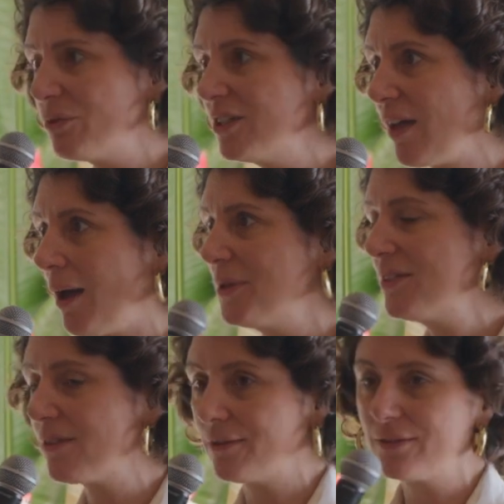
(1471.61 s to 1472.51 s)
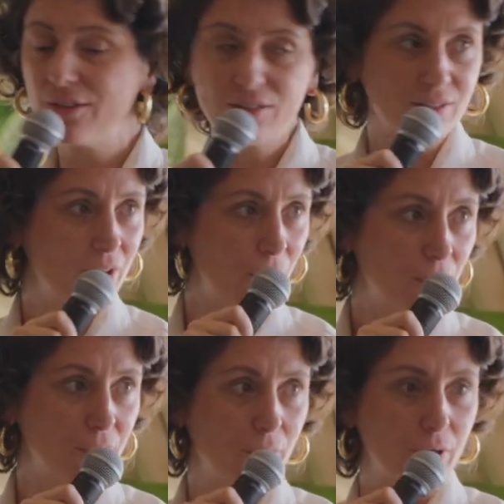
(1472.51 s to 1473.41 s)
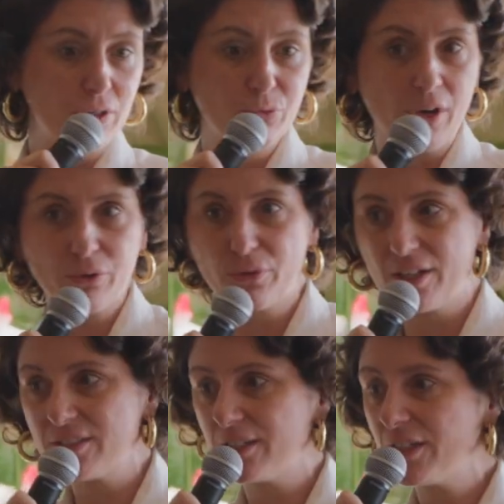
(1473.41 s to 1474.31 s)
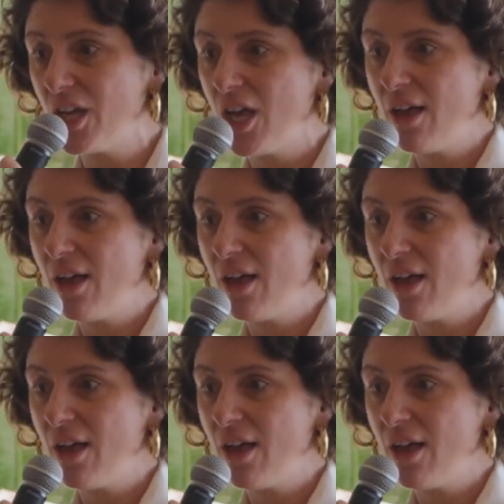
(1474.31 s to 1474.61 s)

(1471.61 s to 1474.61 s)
we inhabit, and this other world we are creating.